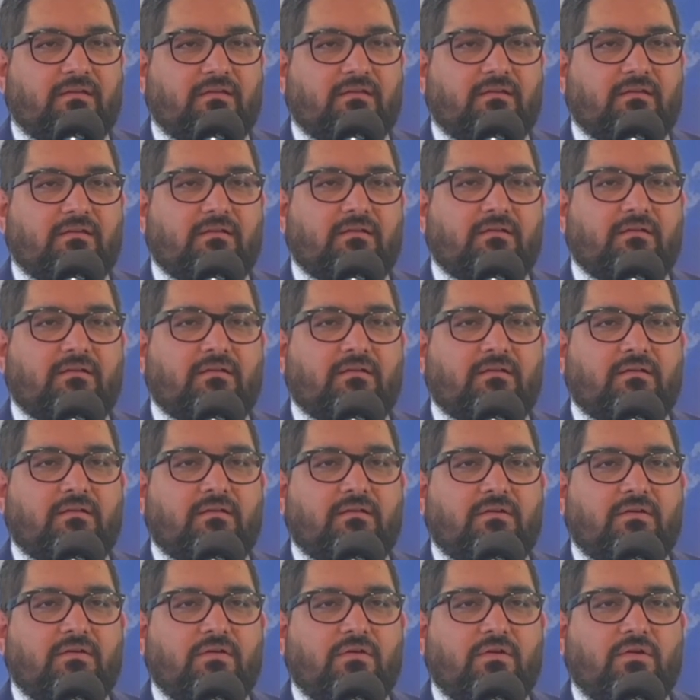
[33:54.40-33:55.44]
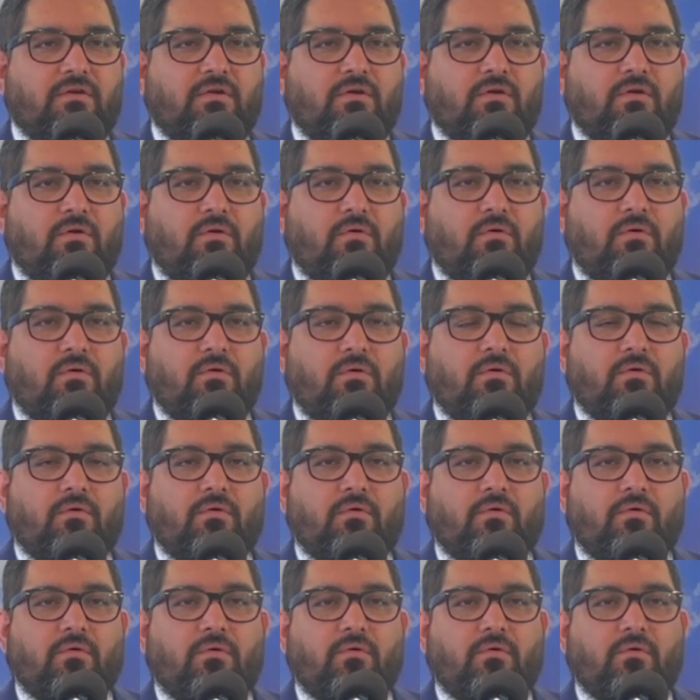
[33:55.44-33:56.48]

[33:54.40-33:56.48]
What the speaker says: [no speech]